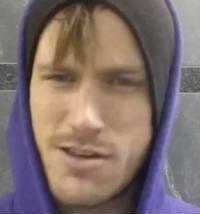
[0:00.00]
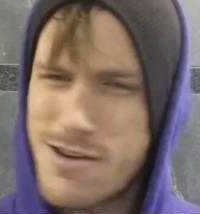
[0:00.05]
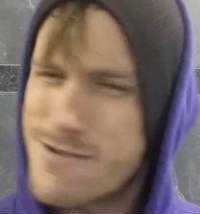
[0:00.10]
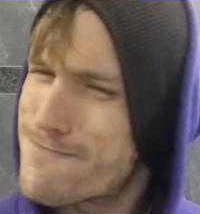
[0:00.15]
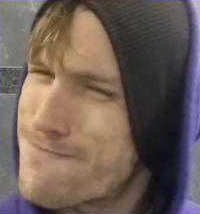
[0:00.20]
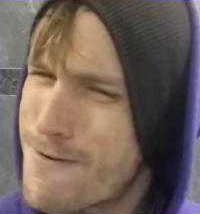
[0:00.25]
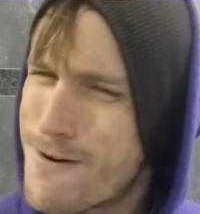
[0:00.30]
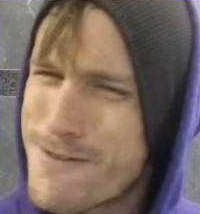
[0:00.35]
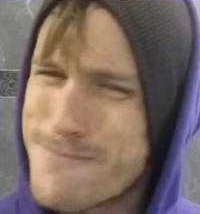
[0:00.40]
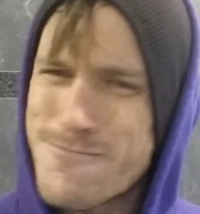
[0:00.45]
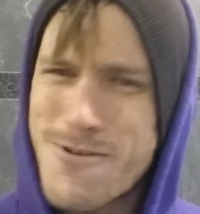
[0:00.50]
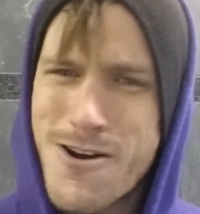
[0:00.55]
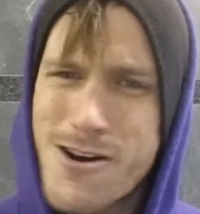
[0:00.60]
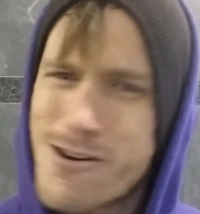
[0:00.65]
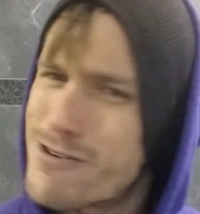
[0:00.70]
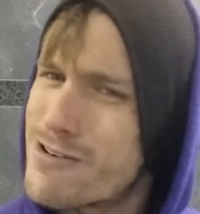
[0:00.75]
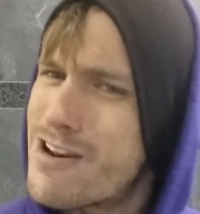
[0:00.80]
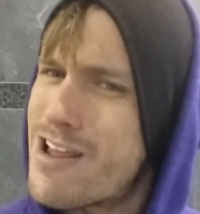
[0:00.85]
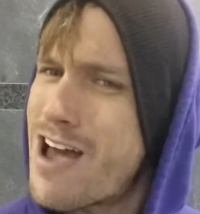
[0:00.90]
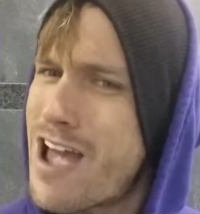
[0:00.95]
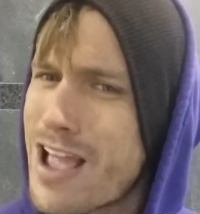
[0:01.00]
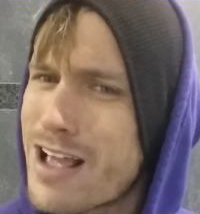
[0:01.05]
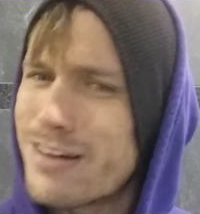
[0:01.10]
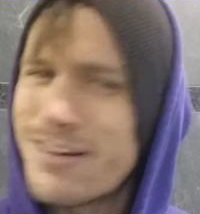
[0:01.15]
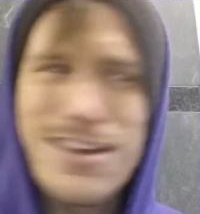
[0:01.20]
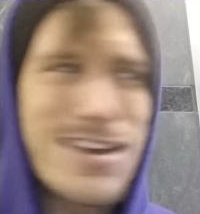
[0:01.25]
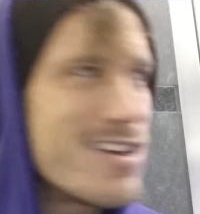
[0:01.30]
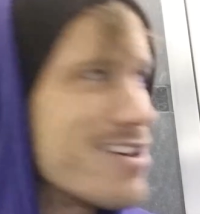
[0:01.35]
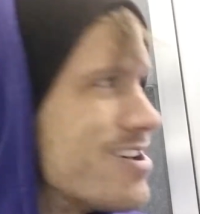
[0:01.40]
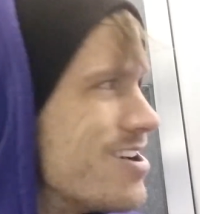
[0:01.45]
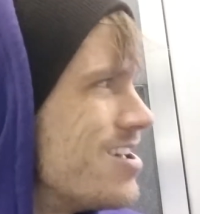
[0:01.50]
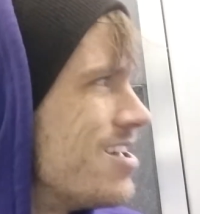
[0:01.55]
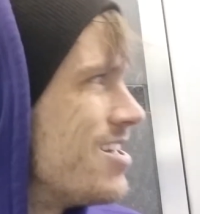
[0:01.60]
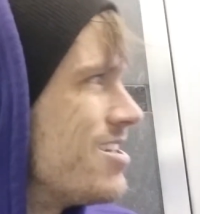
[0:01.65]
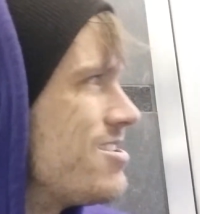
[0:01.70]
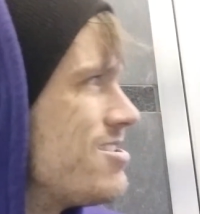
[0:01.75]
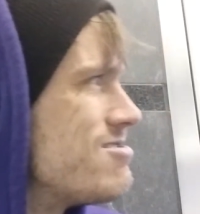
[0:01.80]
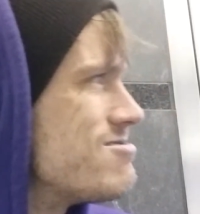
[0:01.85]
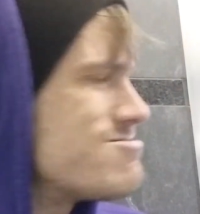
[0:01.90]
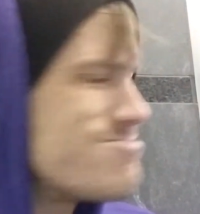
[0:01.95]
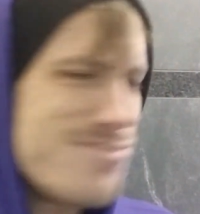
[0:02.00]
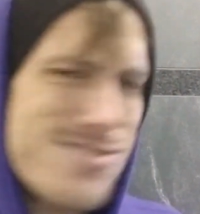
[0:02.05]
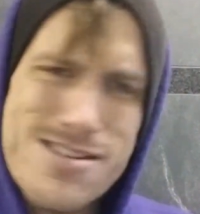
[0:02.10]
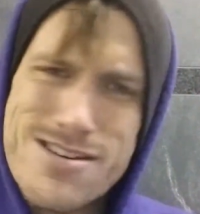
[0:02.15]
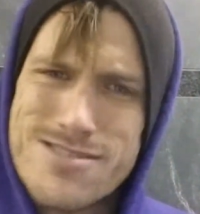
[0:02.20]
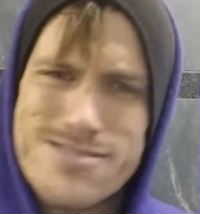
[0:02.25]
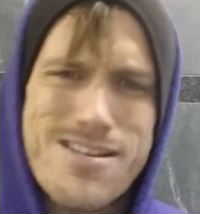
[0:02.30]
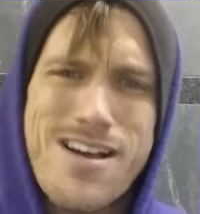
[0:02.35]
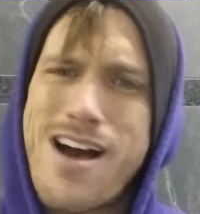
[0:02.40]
You're more likely, their